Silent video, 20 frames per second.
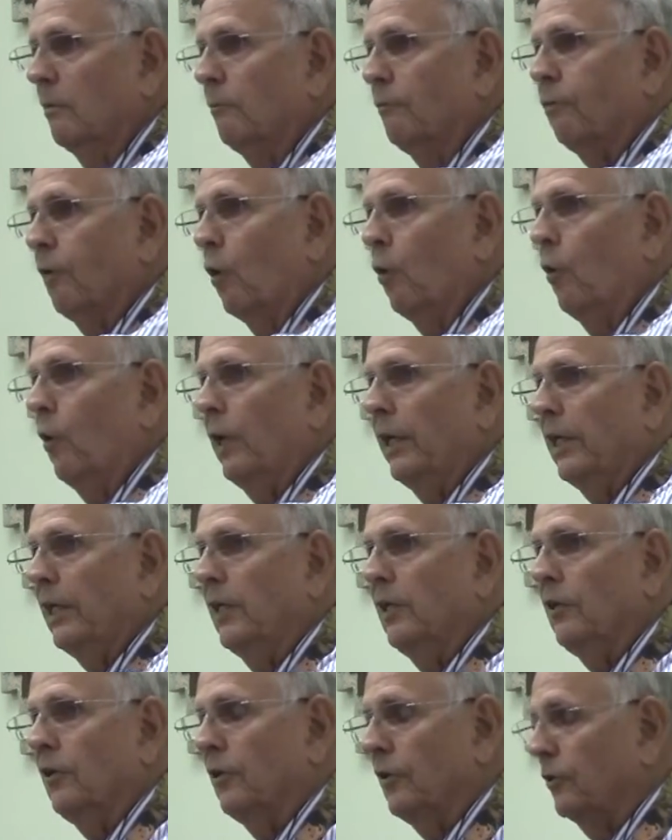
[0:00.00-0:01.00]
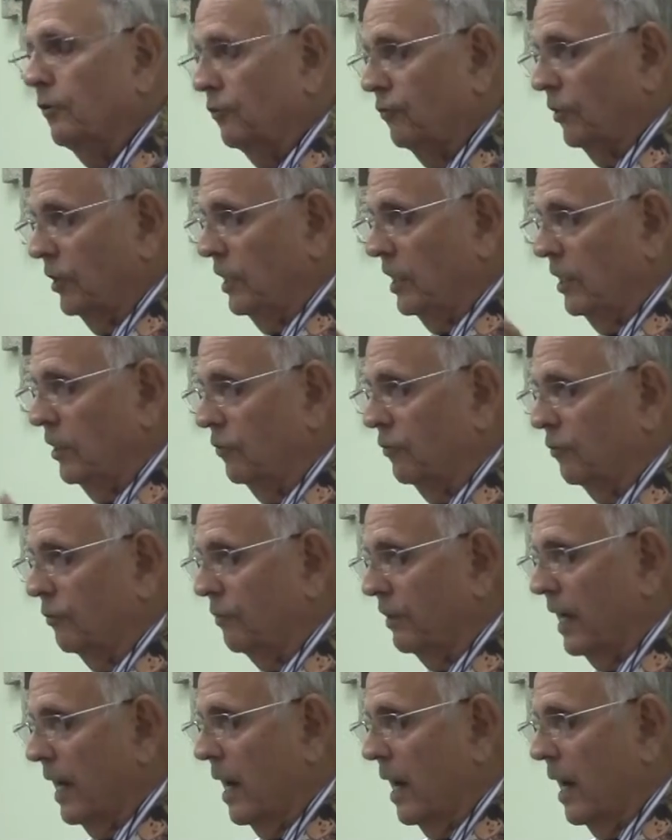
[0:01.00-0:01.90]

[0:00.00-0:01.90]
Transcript: flowing into the seas of